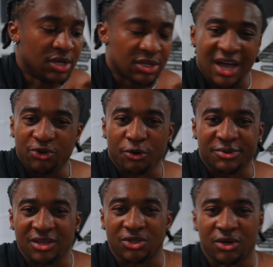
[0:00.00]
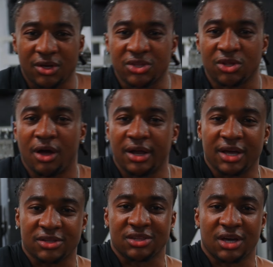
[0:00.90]
You need to add drop sets to certain
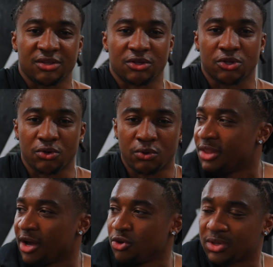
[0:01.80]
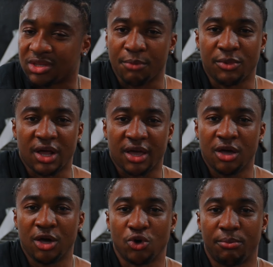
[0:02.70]
exercises so that you stimulate
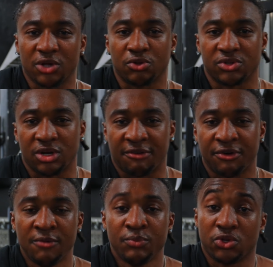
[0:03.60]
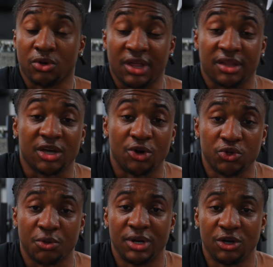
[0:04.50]
your muscles enough so that they can
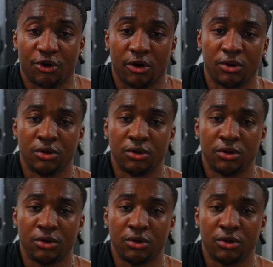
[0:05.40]
ultimately grow.